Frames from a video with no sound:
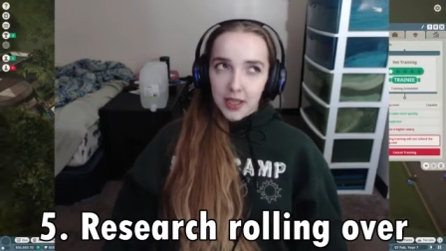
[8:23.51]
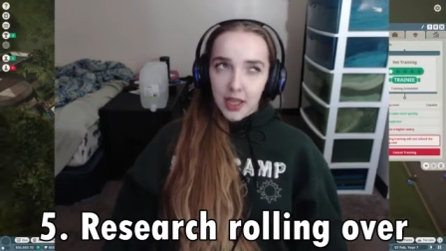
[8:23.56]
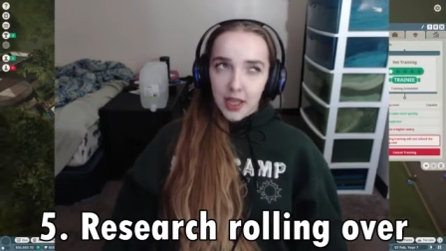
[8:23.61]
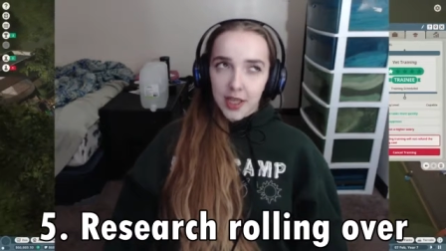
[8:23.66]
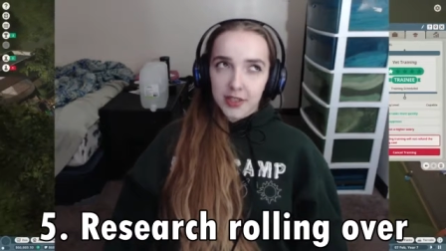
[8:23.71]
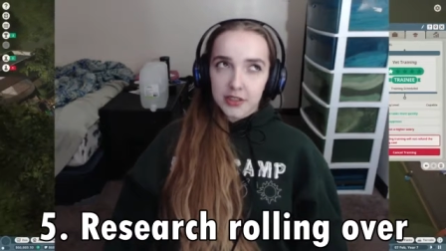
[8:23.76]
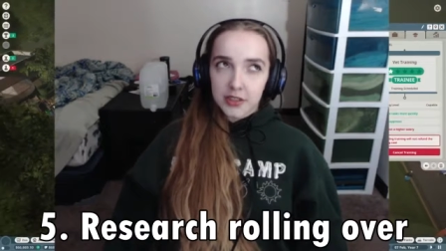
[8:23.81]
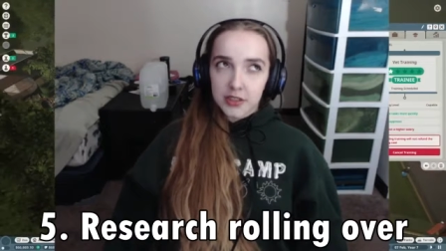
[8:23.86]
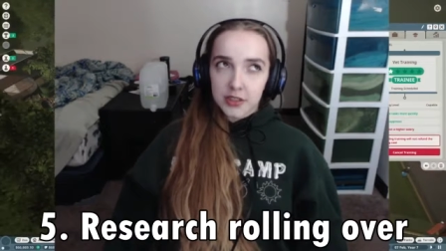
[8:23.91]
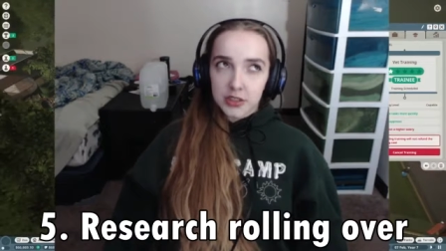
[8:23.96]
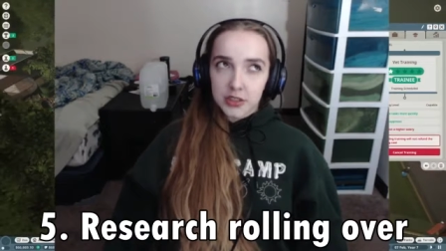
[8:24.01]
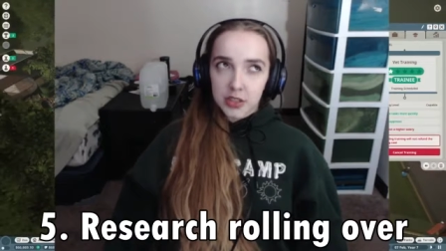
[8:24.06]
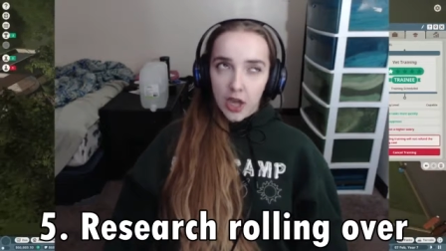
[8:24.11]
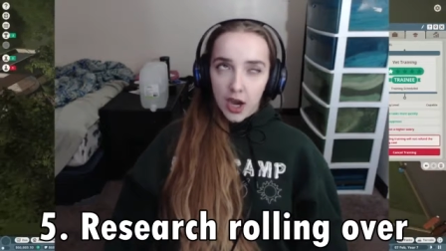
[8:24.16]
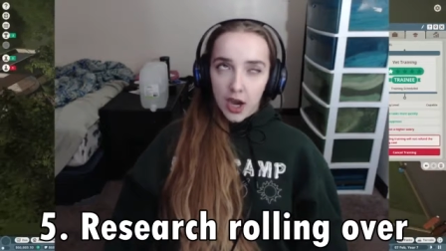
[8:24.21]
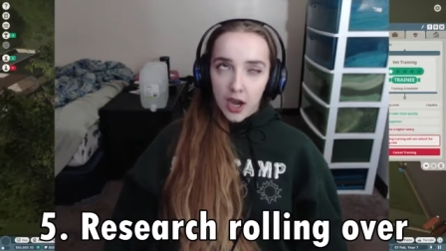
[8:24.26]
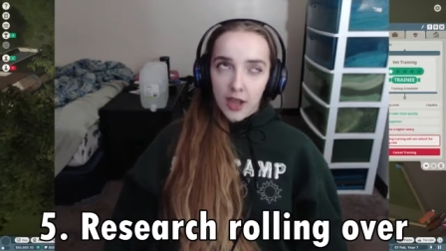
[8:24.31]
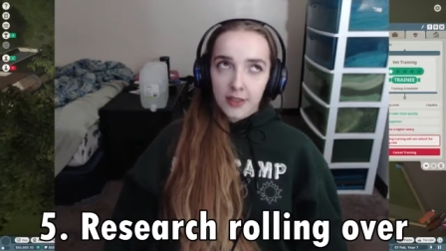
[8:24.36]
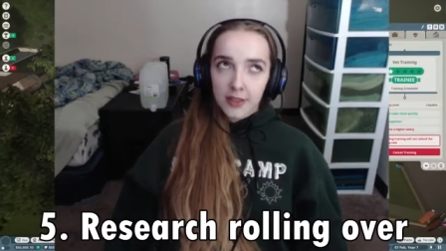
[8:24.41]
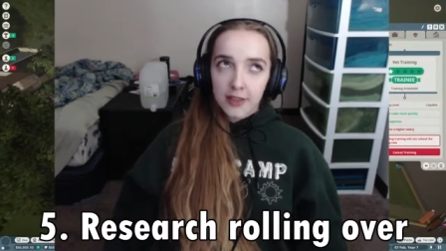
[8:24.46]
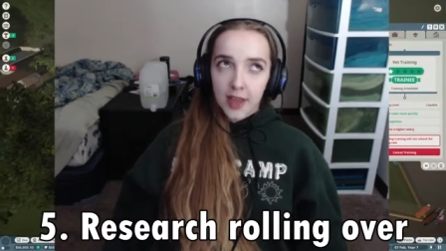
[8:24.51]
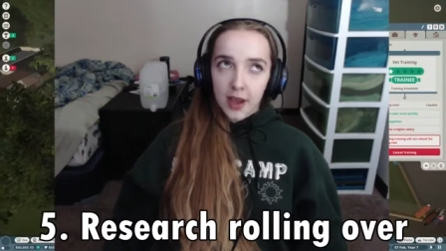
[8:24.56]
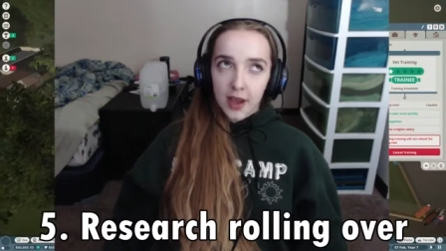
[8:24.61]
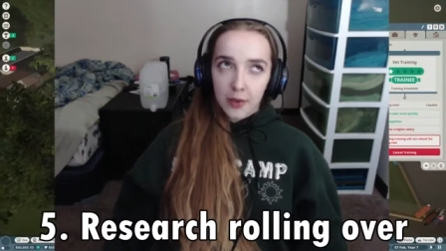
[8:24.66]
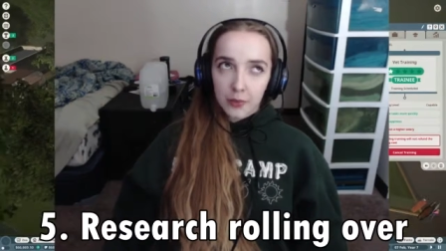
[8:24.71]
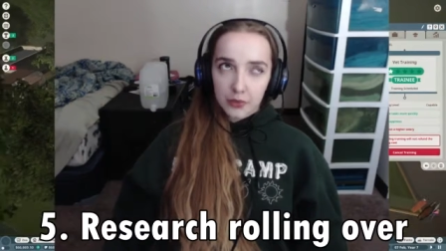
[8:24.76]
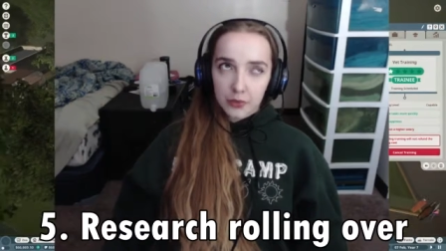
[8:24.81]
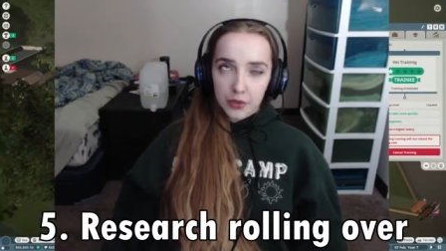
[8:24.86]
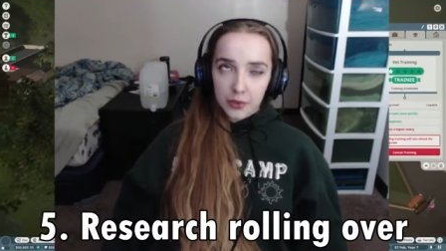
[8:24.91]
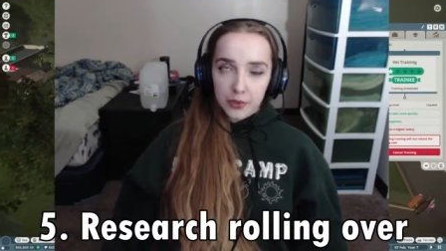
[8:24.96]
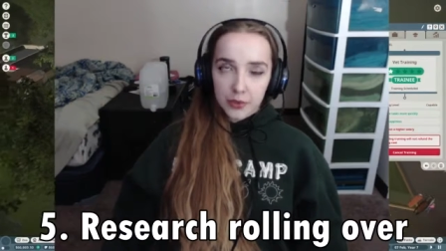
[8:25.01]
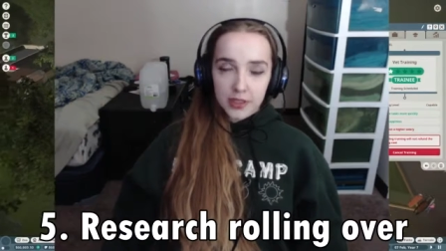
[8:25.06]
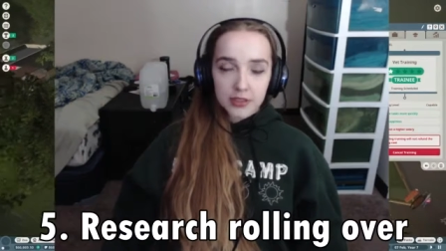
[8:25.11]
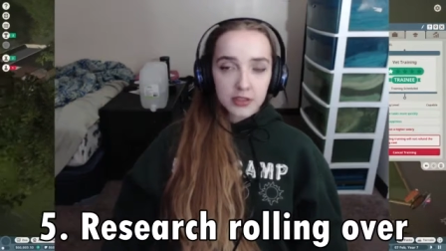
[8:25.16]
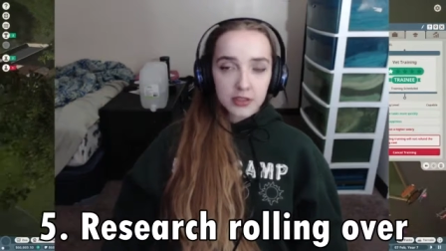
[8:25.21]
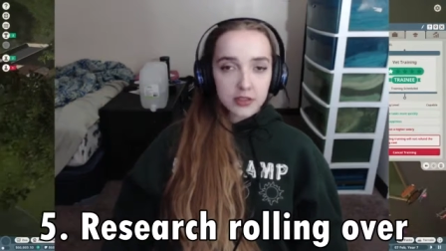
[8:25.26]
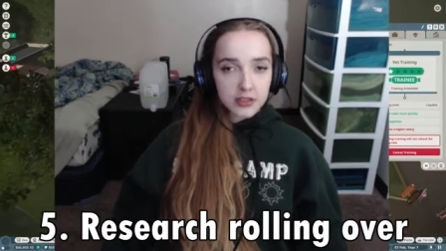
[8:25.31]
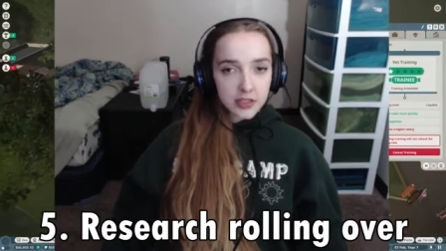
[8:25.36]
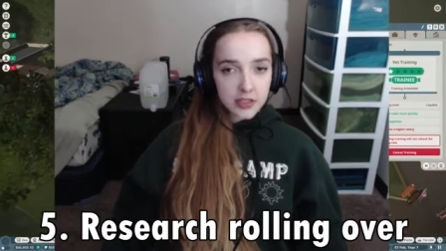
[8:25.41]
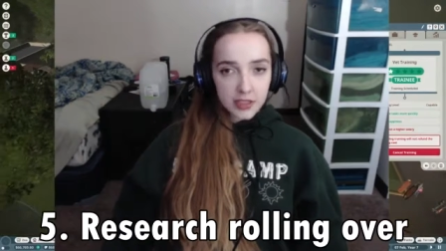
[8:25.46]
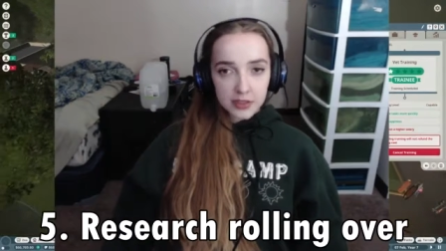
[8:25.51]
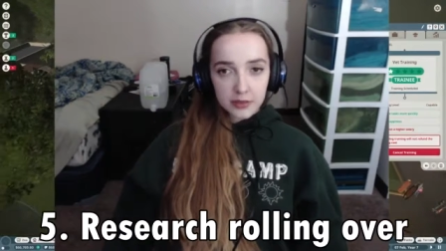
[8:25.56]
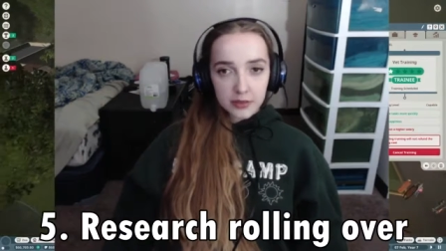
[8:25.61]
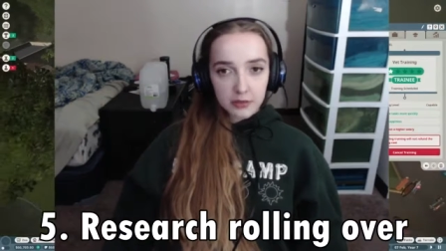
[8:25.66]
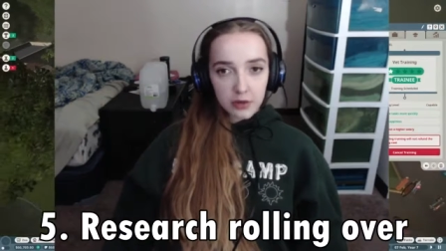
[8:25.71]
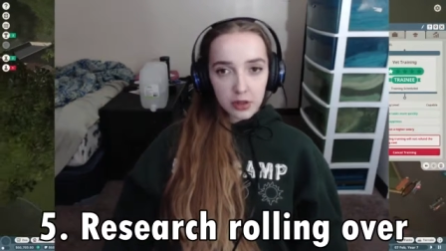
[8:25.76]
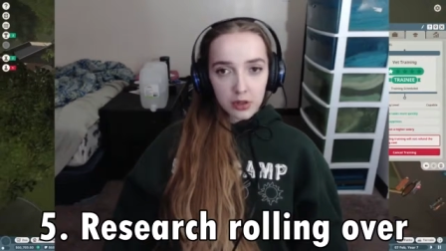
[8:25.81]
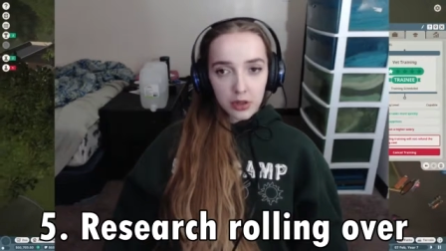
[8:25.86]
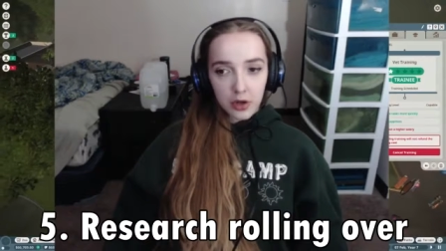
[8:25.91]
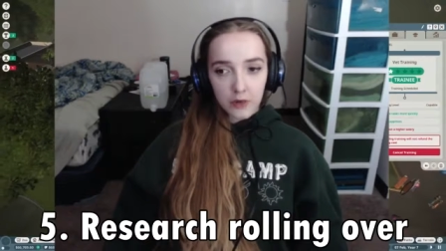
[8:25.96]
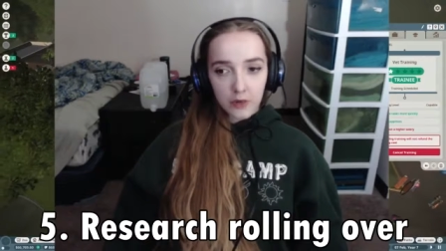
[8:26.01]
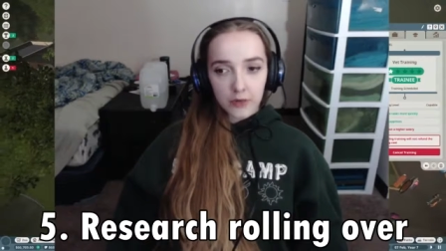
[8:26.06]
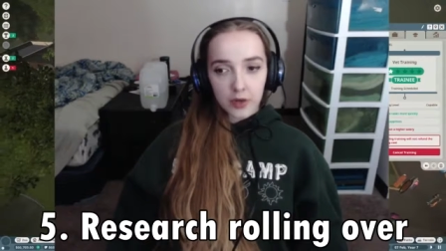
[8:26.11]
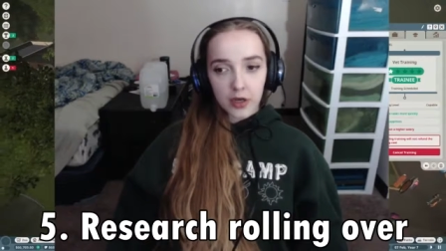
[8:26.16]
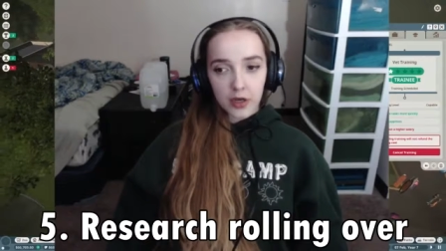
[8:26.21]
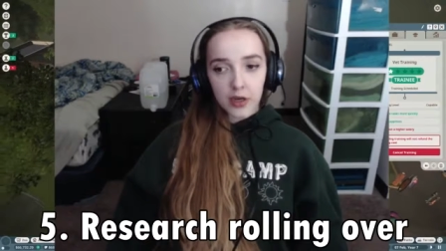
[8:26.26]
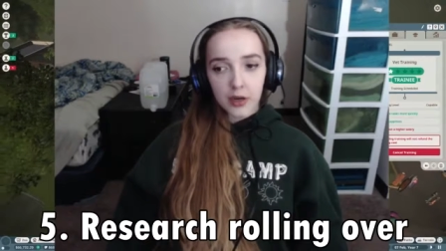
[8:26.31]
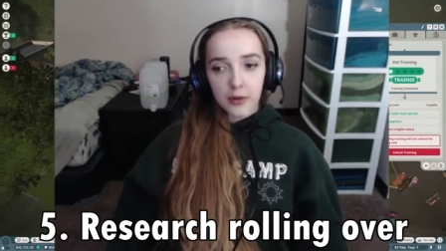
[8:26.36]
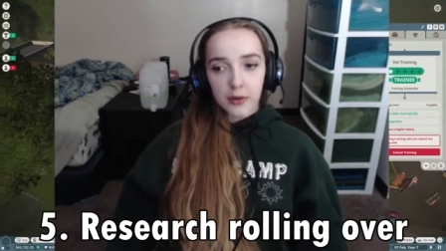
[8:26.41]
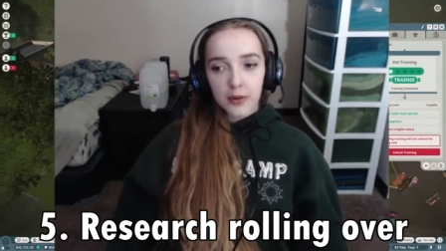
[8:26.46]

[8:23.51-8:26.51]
it's not that the research doesn't roll over